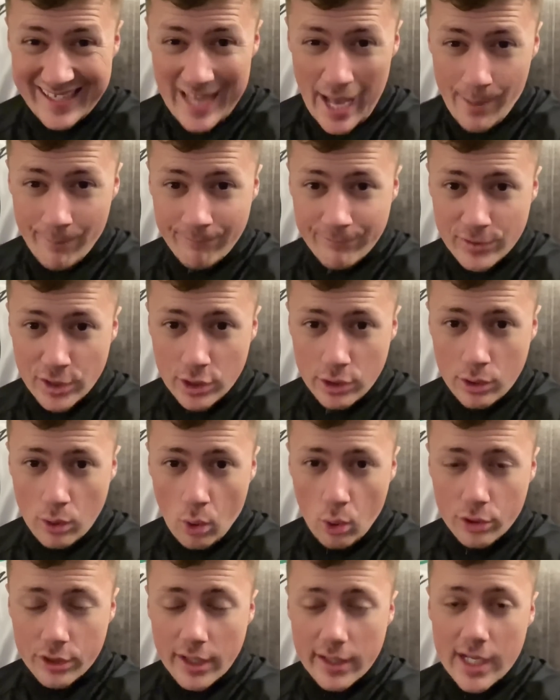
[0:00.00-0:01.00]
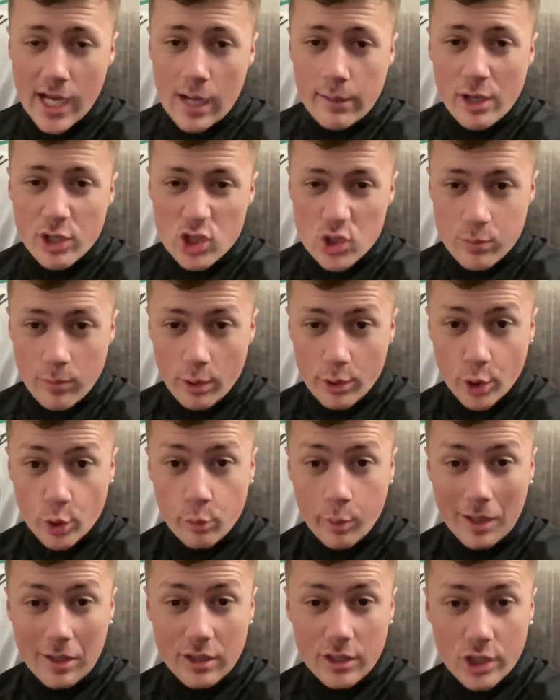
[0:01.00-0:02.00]
Anthony Gordon now, I just wanted to
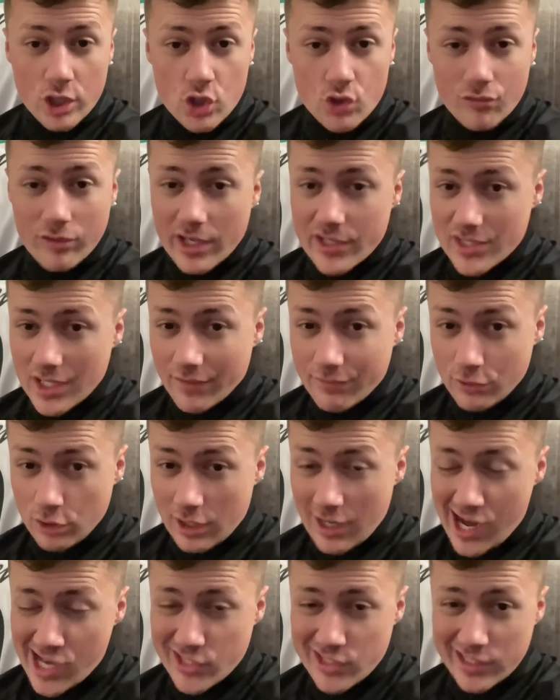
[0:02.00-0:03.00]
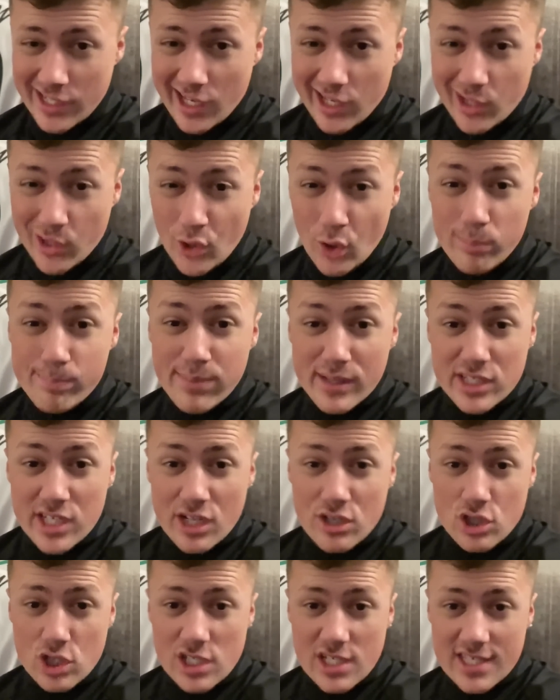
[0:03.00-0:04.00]
quickly address if Newcastle United could
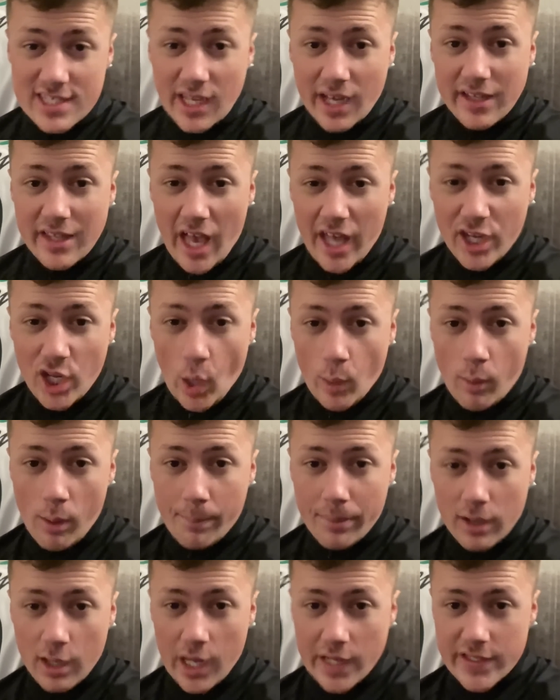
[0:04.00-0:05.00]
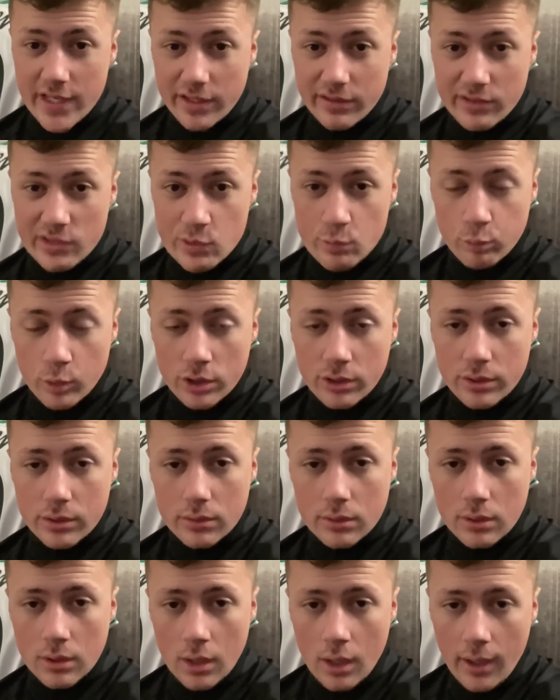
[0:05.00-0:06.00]
potentially sign any other players in this
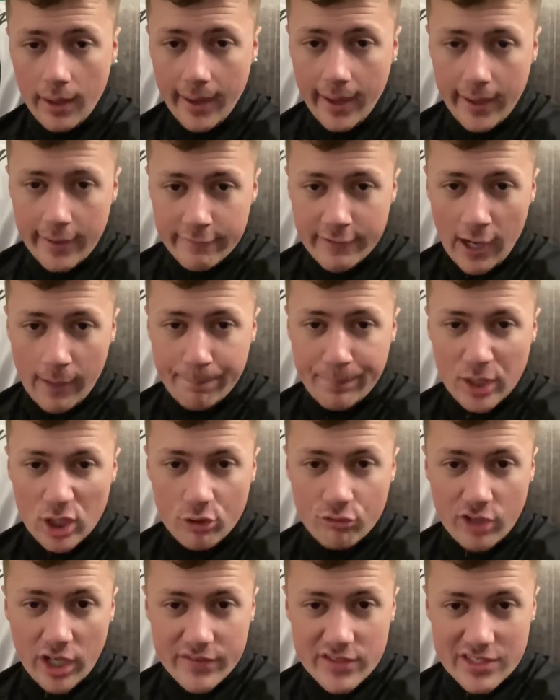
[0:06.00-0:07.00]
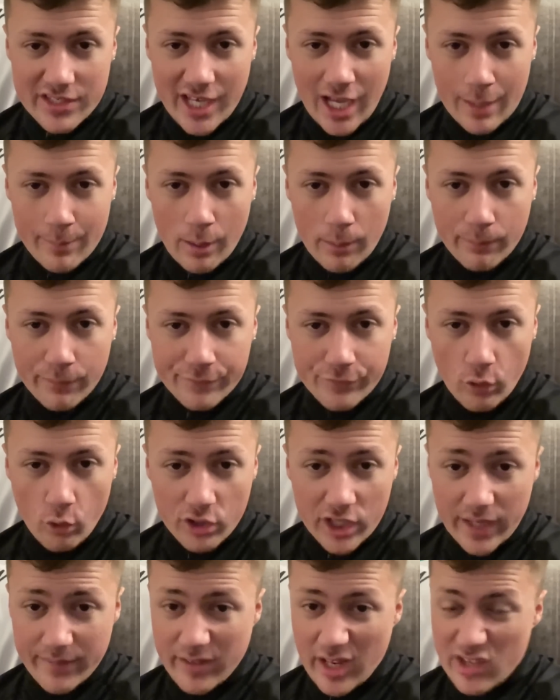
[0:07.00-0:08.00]
window. Now, Pete Graves came up before
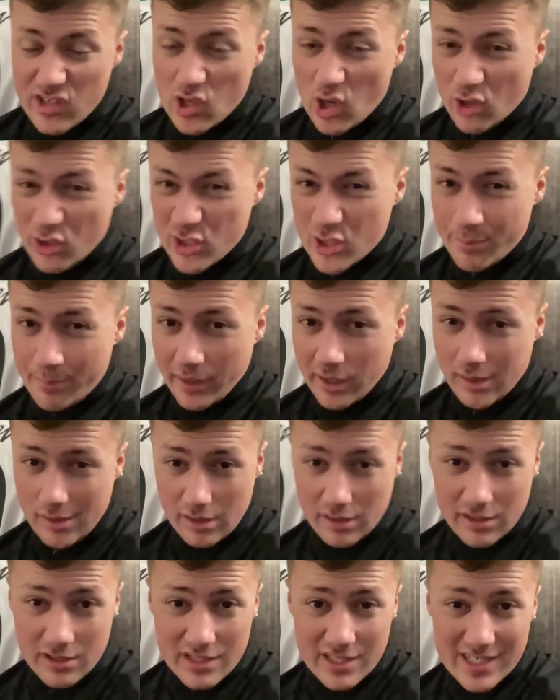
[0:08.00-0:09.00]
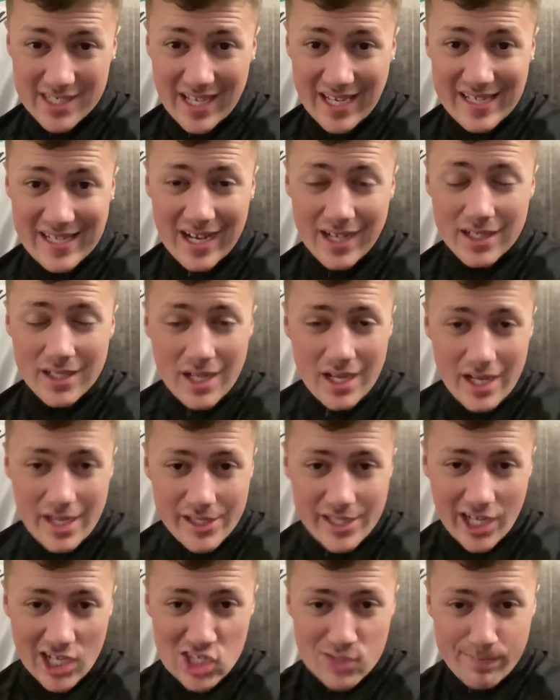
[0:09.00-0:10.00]
giving his honest opinion on it and saying that
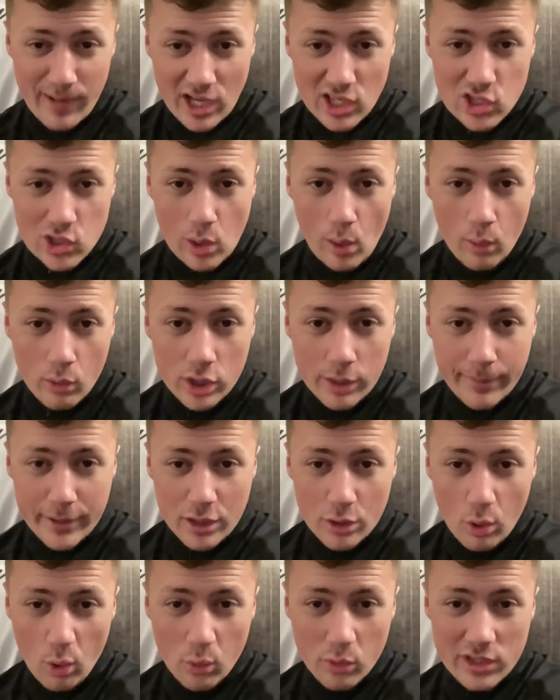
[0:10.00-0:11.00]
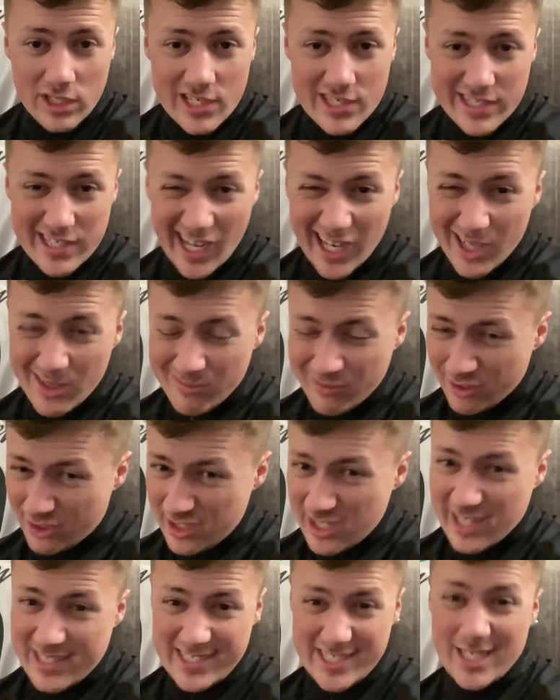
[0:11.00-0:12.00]
he expects Gordon to be the only signing, with the
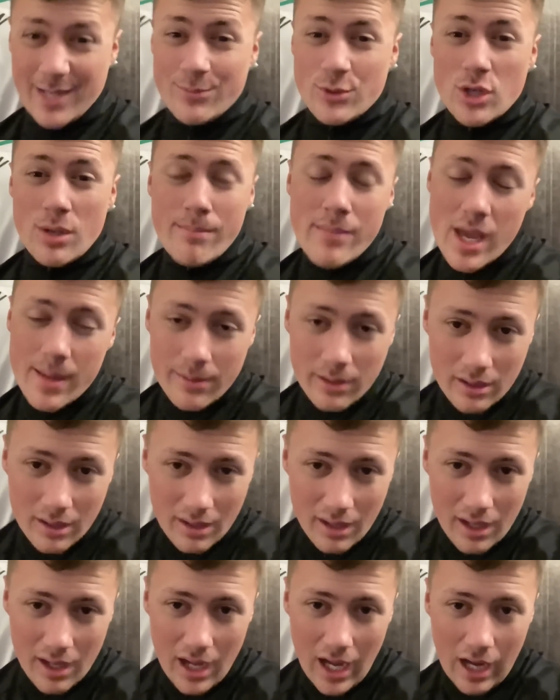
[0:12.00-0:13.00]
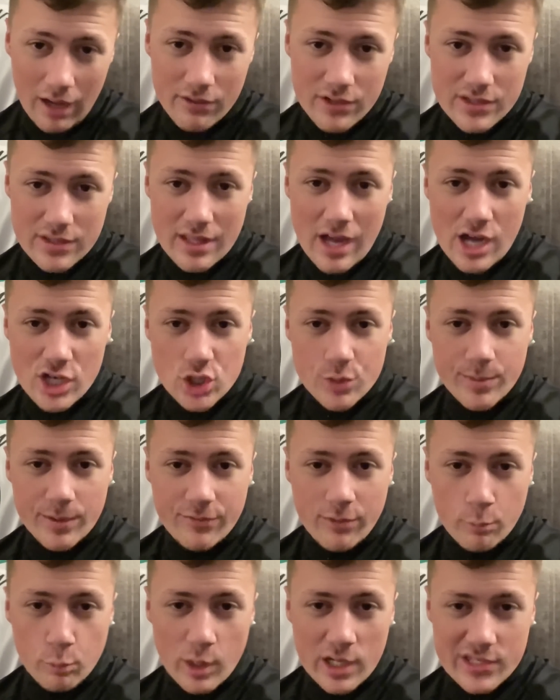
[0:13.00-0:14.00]
exception maybe Harrison Ashby
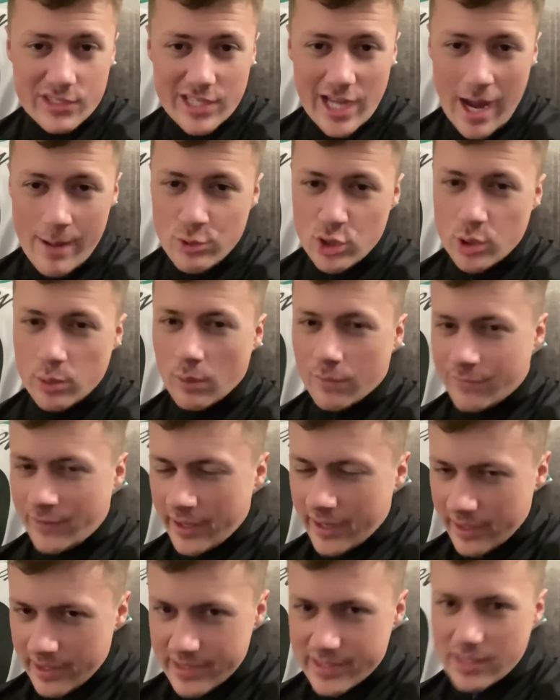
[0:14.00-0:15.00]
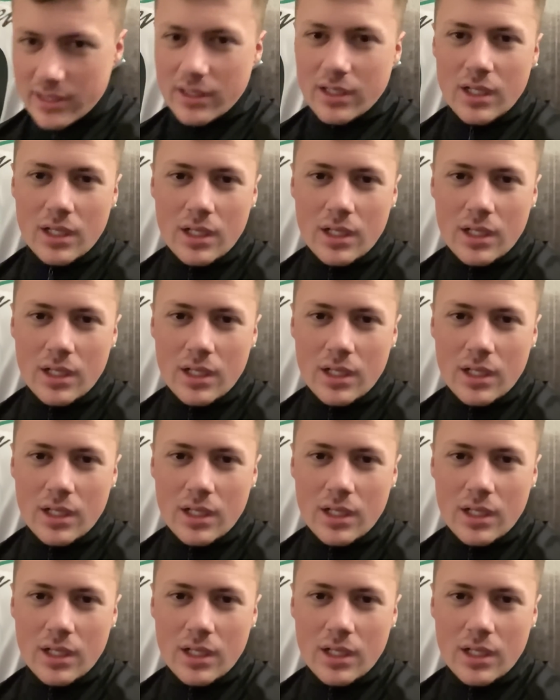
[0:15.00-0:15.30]
from West Ham, due to the fact that it's a